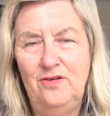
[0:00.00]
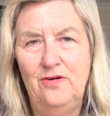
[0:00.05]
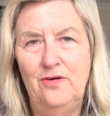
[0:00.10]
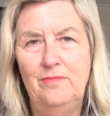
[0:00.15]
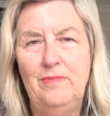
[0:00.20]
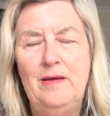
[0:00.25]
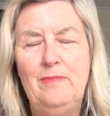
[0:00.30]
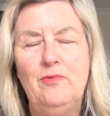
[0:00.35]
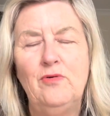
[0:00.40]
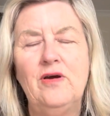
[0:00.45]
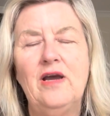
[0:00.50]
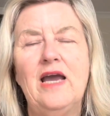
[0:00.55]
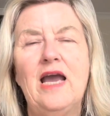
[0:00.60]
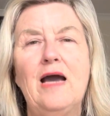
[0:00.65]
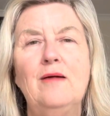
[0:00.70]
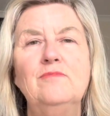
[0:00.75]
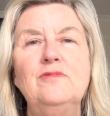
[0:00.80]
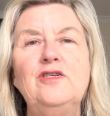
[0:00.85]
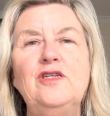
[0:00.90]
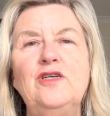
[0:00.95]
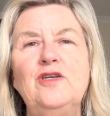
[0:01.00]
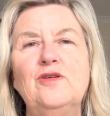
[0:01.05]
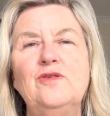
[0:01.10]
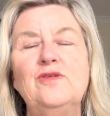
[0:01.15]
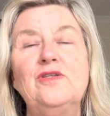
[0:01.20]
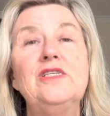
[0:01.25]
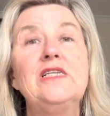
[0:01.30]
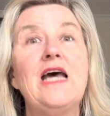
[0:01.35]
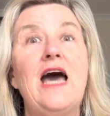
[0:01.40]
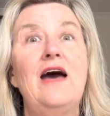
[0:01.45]
people can come to you,
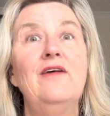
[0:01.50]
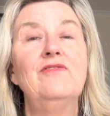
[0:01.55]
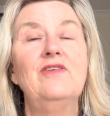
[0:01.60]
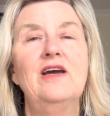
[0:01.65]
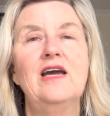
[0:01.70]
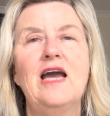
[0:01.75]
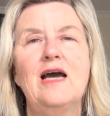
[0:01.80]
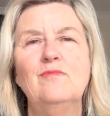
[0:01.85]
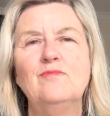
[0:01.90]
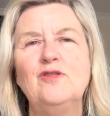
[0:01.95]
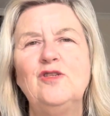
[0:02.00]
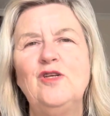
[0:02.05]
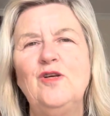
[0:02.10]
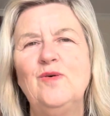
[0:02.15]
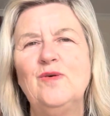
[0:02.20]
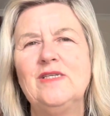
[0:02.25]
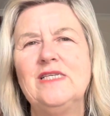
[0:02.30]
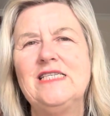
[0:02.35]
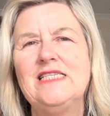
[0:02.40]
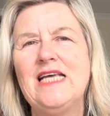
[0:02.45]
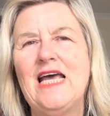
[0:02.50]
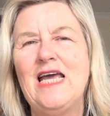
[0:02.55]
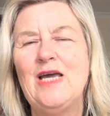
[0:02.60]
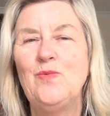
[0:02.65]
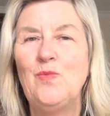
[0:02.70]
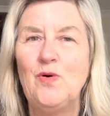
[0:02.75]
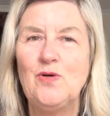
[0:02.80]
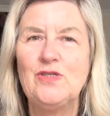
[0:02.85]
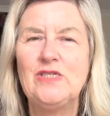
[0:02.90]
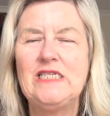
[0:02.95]
staff can come to you and say
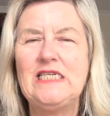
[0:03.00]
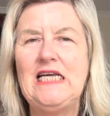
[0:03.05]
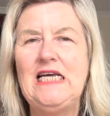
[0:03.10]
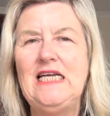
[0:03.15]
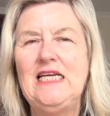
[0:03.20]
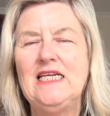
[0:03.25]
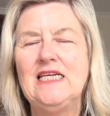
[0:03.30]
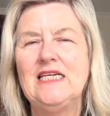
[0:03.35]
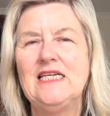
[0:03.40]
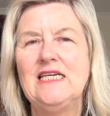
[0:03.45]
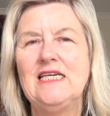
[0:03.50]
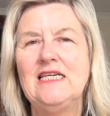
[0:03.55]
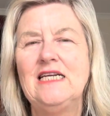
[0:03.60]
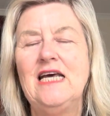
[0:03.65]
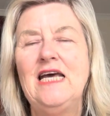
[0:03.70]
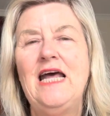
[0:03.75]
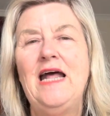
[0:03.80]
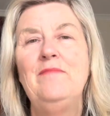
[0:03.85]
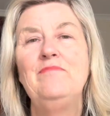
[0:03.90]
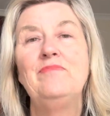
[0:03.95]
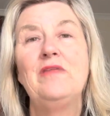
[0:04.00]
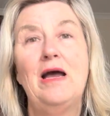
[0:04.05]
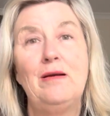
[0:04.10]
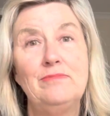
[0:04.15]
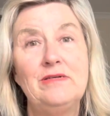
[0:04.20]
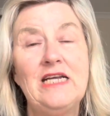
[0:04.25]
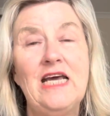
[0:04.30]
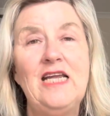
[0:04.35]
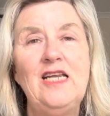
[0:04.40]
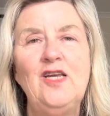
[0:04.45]
what's needed and
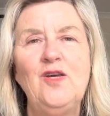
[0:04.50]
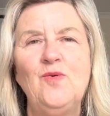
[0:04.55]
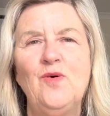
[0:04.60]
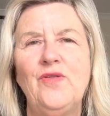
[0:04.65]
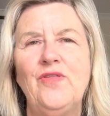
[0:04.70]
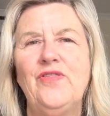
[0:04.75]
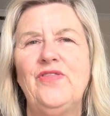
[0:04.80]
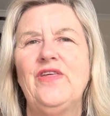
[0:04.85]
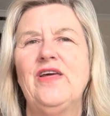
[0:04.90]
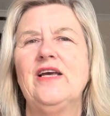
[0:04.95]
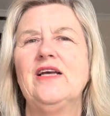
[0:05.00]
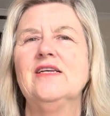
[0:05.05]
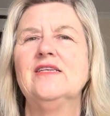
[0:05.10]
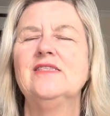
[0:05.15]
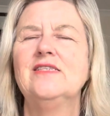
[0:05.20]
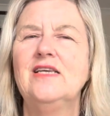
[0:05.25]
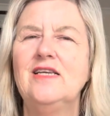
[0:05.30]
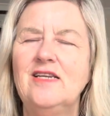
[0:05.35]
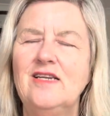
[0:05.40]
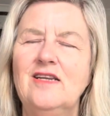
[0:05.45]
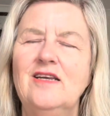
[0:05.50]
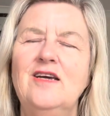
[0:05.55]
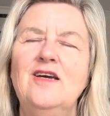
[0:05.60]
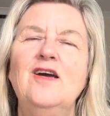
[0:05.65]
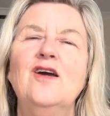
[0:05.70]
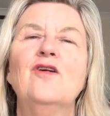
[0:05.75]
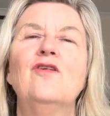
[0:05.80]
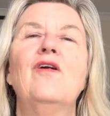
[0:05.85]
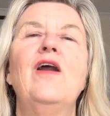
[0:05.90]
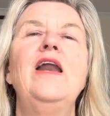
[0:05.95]
update you on things, then
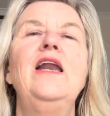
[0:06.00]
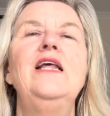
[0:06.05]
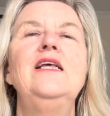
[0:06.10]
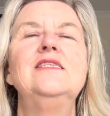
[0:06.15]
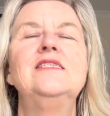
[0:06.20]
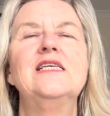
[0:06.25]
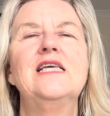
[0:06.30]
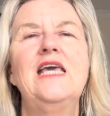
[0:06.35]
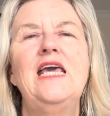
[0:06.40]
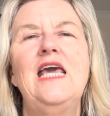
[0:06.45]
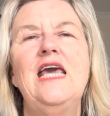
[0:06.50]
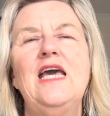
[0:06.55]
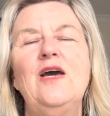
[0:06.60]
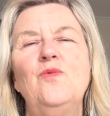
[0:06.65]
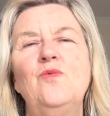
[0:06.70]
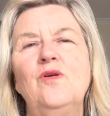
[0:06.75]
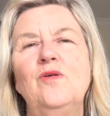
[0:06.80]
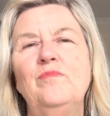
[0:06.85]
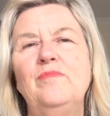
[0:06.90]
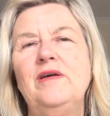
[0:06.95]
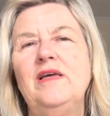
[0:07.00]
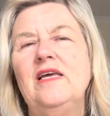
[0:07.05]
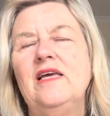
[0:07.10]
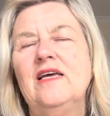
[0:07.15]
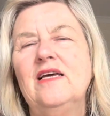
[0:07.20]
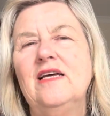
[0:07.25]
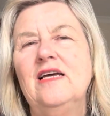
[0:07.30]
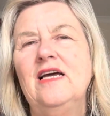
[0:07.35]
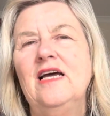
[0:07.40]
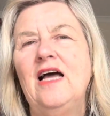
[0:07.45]
Granny's care will be
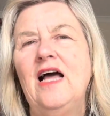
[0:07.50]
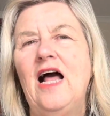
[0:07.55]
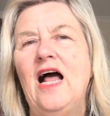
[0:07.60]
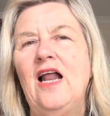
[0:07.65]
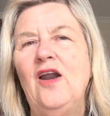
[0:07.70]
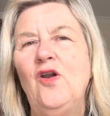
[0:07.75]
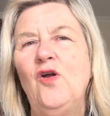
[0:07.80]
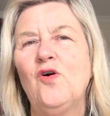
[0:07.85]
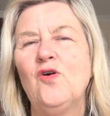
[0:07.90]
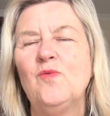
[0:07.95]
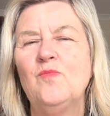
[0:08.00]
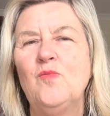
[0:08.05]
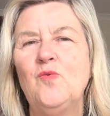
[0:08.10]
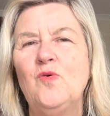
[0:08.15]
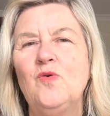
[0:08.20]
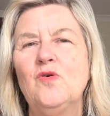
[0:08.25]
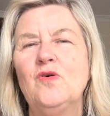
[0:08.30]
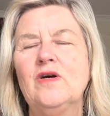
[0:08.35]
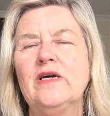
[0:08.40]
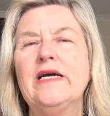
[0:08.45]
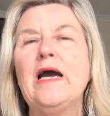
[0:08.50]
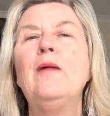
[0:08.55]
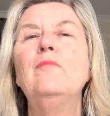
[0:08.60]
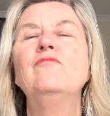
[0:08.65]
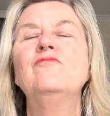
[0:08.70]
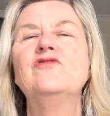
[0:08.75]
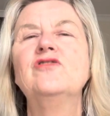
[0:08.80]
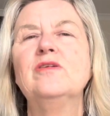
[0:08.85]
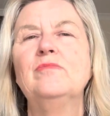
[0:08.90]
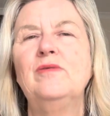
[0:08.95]
a lot more
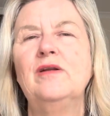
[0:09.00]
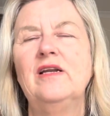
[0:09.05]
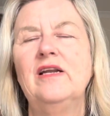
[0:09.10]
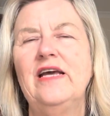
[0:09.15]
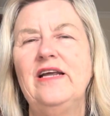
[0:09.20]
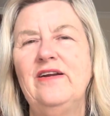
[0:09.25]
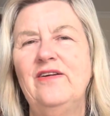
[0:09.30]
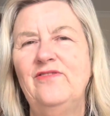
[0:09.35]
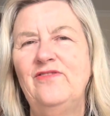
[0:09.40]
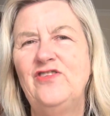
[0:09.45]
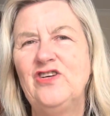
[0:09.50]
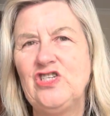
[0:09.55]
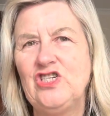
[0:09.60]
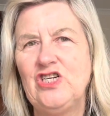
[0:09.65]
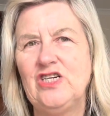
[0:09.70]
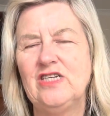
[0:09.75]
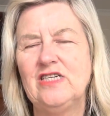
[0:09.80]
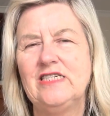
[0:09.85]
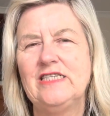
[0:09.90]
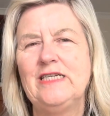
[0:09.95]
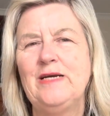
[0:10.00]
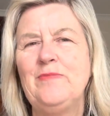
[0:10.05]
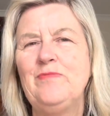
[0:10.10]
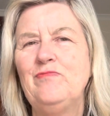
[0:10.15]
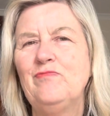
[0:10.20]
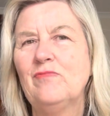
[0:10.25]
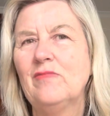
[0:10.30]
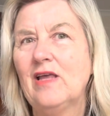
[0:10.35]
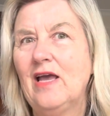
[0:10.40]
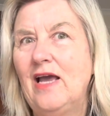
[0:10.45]
comfortable and efficient
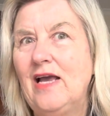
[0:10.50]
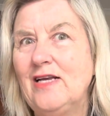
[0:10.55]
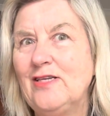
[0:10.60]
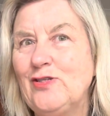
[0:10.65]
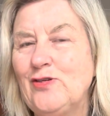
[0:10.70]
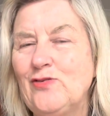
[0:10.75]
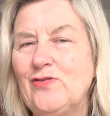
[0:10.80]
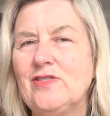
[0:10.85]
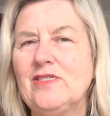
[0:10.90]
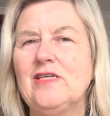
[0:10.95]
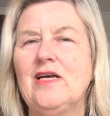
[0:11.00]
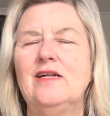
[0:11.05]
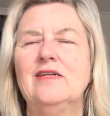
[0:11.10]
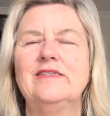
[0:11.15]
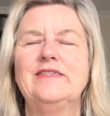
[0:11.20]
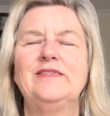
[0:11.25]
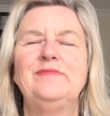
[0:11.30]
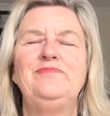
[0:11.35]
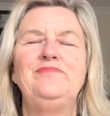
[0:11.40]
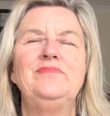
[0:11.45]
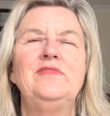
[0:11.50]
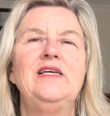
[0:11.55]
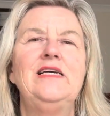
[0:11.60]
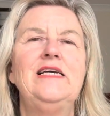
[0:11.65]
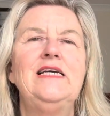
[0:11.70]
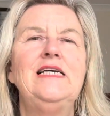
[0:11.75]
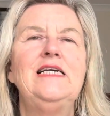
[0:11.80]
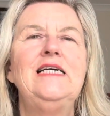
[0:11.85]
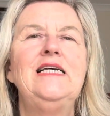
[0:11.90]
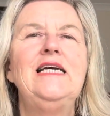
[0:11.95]
as a result.
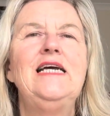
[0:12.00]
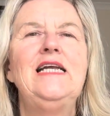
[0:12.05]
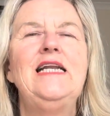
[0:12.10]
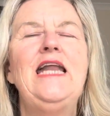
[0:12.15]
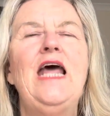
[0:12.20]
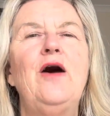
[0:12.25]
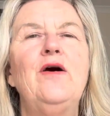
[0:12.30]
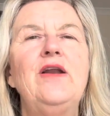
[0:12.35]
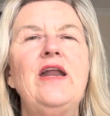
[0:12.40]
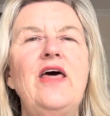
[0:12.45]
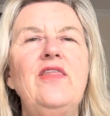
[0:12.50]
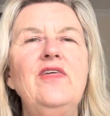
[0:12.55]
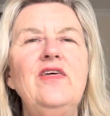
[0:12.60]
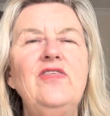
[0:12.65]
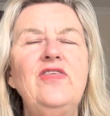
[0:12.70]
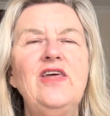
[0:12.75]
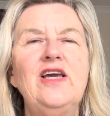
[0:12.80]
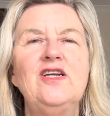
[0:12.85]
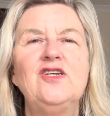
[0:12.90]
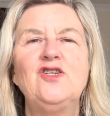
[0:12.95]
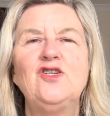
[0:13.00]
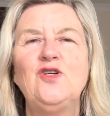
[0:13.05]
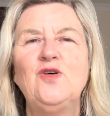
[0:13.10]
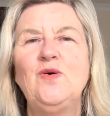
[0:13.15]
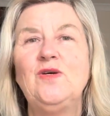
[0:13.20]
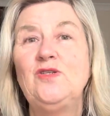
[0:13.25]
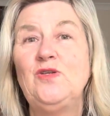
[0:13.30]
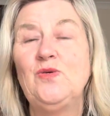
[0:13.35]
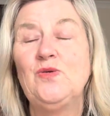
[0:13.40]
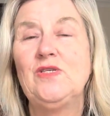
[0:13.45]
Now, another thing to do
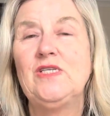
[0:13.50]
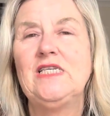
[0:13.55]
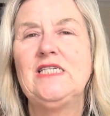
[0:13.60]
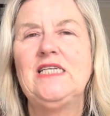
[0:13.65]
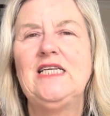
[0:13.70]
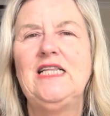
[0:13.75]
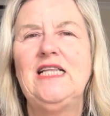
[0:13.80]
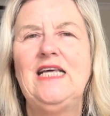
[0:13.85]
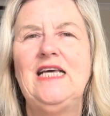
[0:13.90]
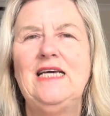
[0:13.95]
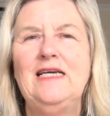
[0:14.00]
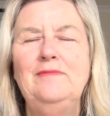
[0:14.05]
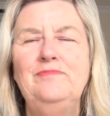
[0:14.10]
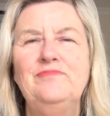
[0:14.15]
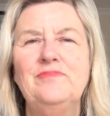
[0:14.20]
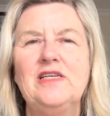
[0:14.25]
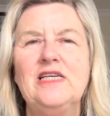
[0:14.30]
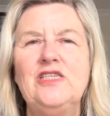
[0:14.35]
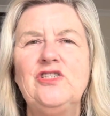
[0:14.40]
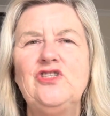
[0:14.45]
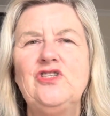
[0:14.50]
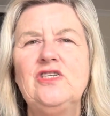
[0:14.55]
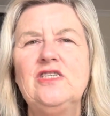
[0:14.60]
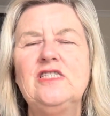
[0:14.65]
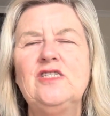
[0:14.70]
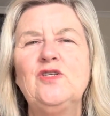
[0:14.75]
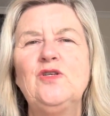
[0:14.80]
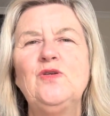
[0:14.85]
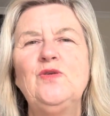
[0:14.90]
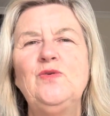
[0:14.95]
as you're sitting there is
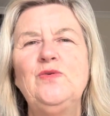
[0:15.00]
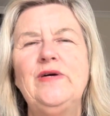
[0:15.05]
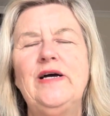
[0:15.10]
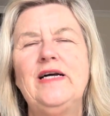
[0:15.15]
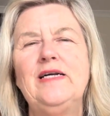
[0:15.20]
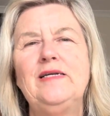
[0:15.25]
just to,